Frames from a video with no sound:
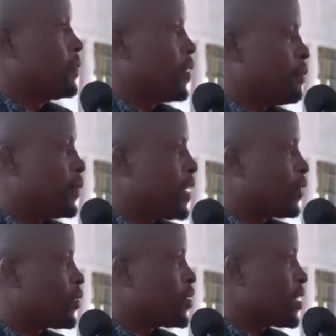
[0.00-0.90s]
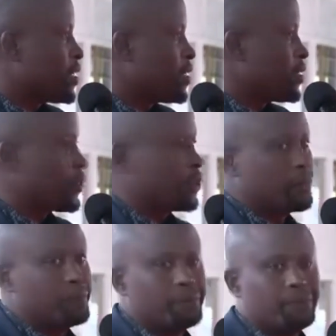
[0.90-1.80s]
we have made a conscious decision.
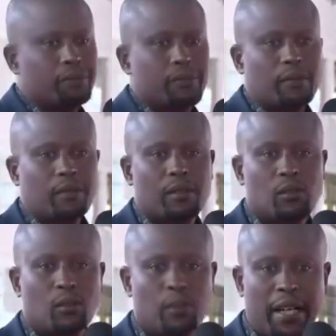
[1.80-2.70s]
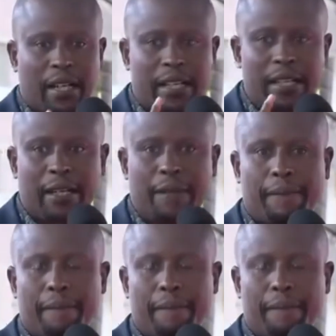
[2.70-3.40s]
Tumeangalia.